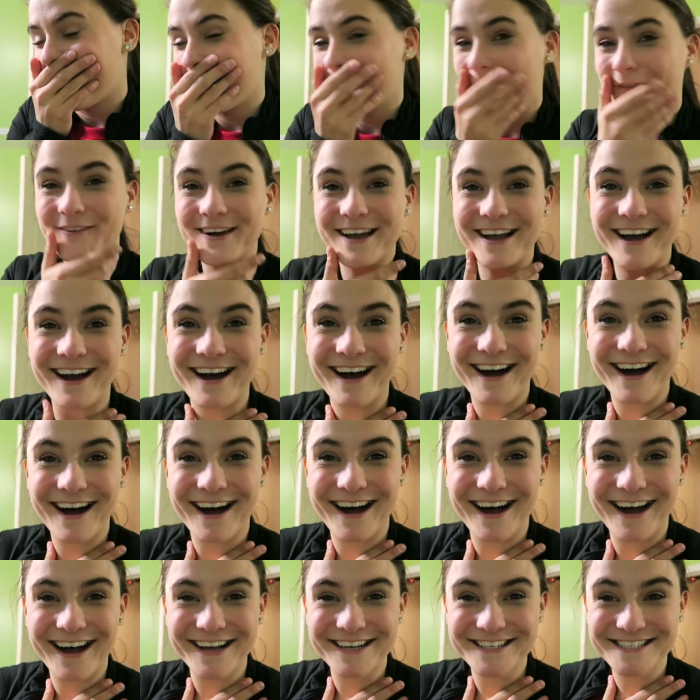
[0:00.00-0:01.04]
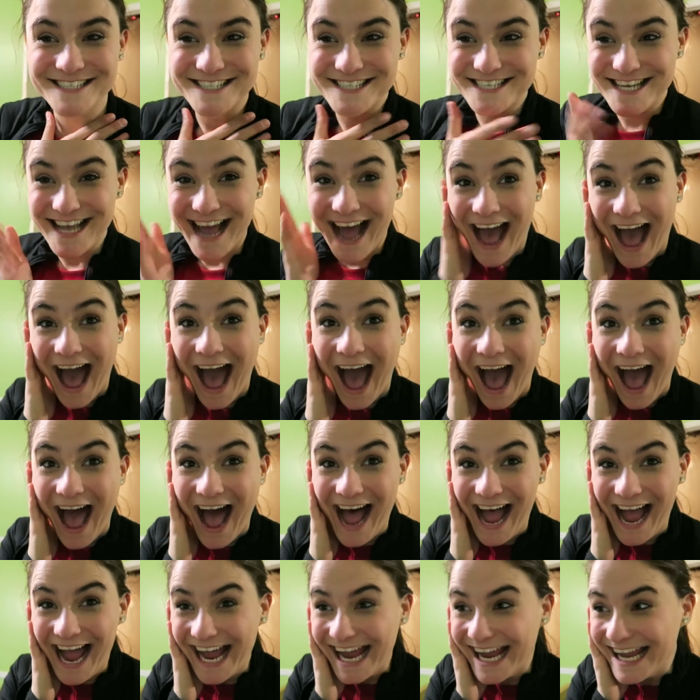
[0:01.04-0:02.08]
Oh my gosh,
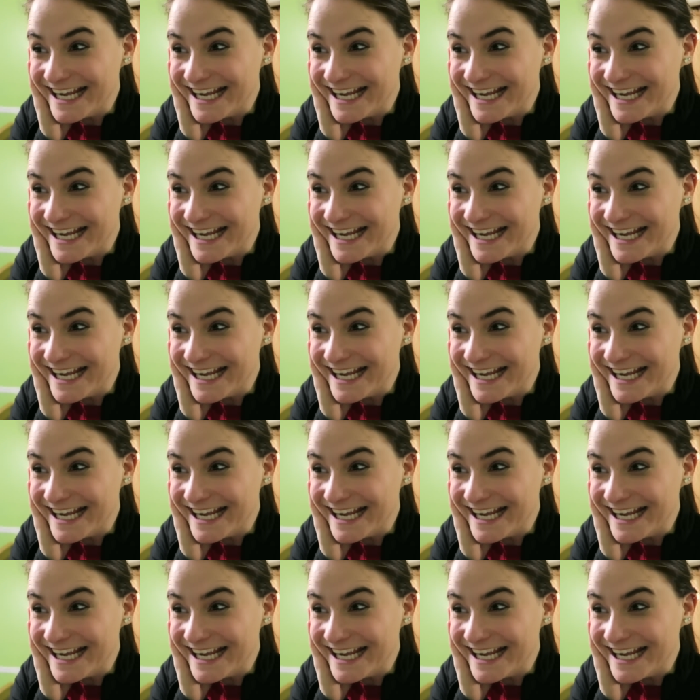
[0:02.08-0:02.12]
guys.